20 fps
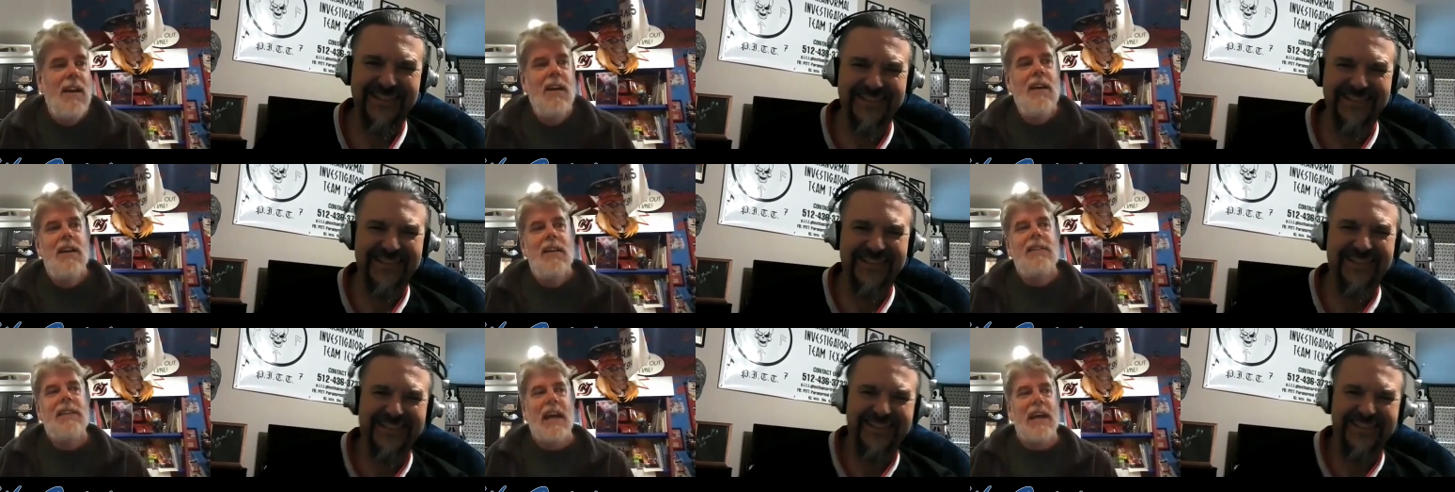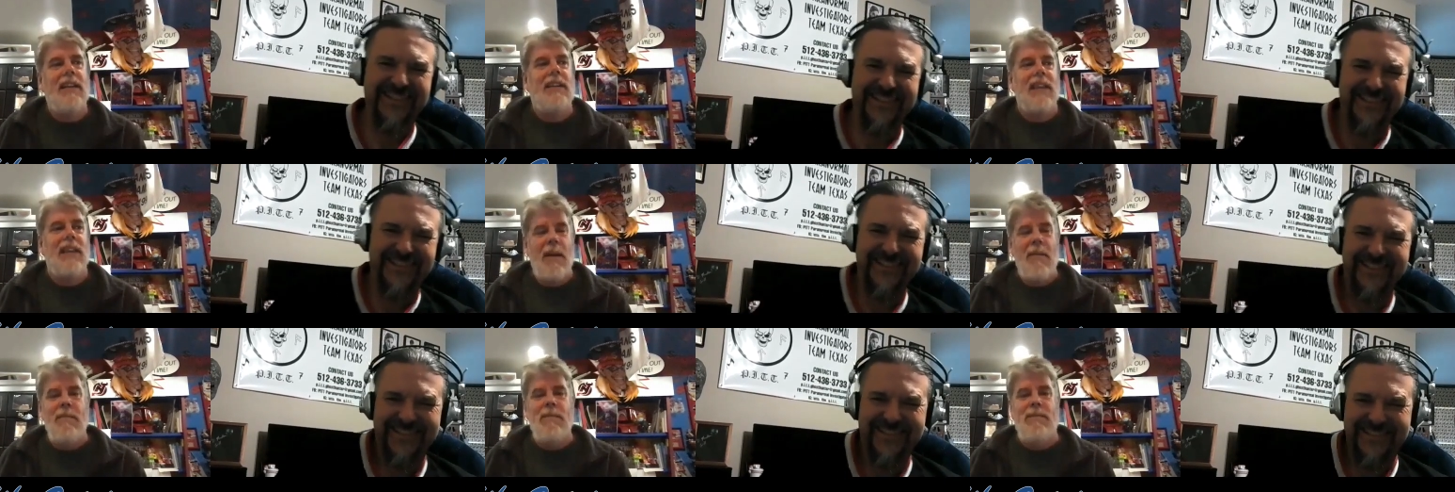Speaker 1: they
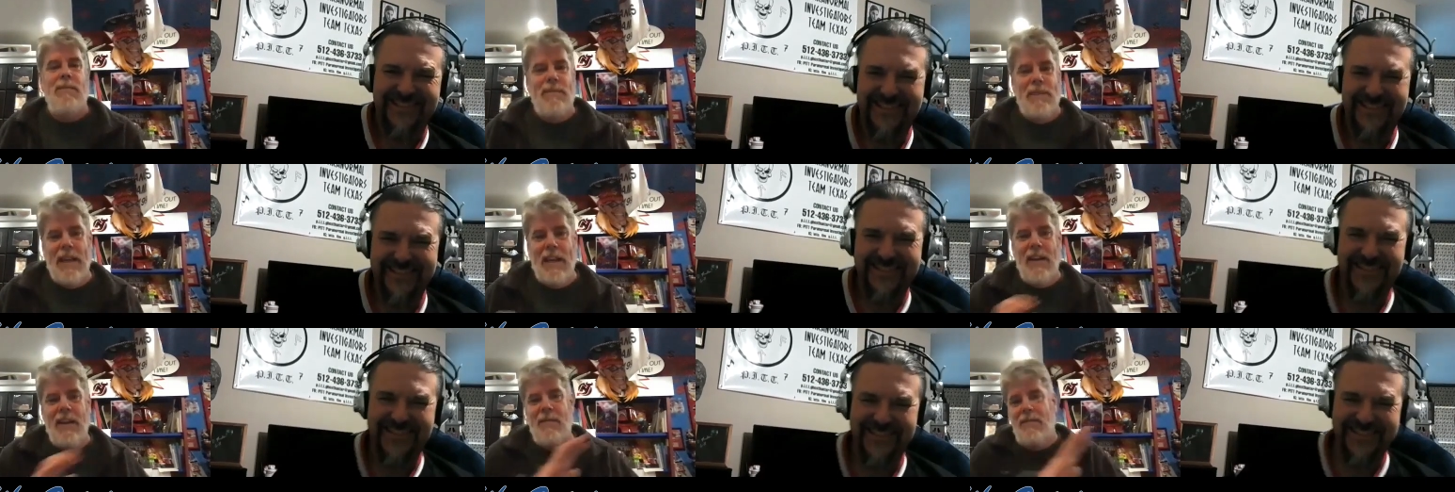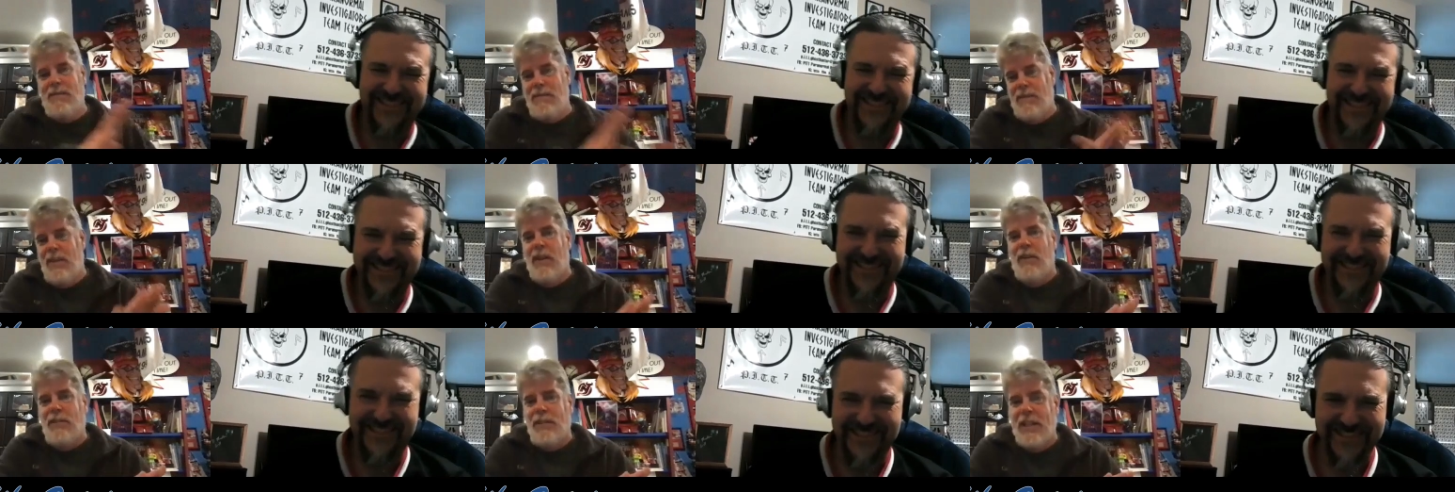you know,
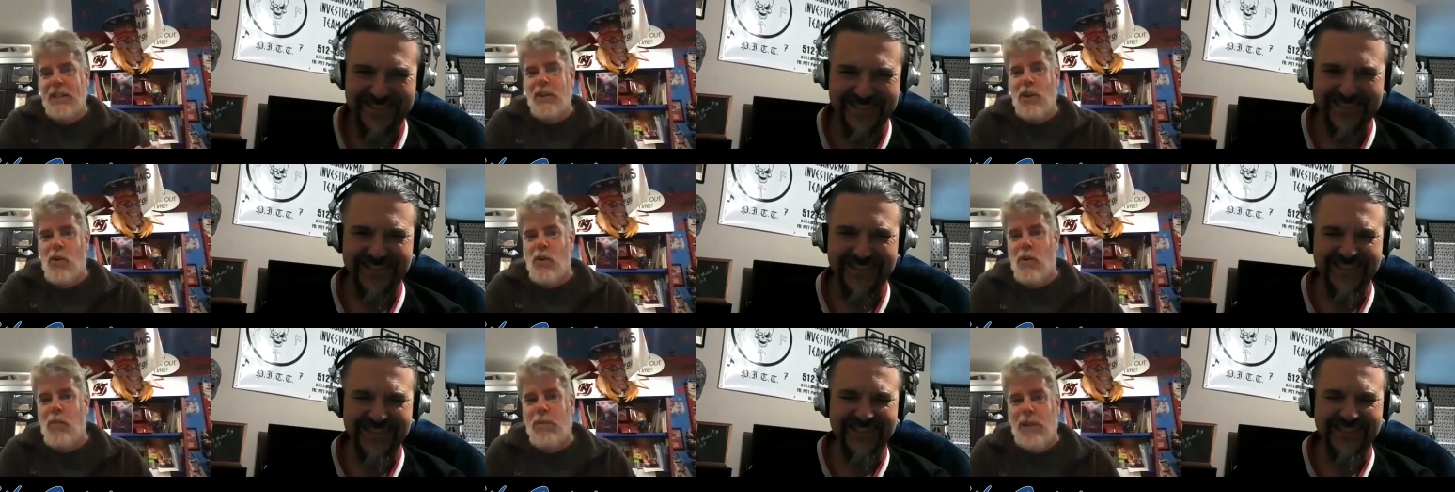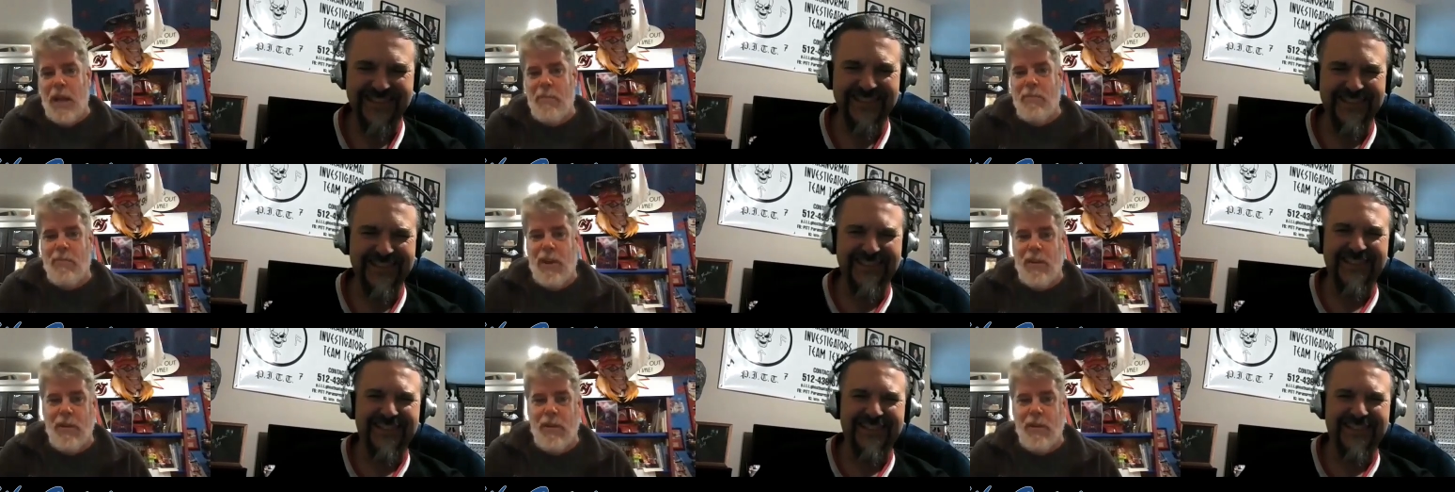did the whole blood brother thing,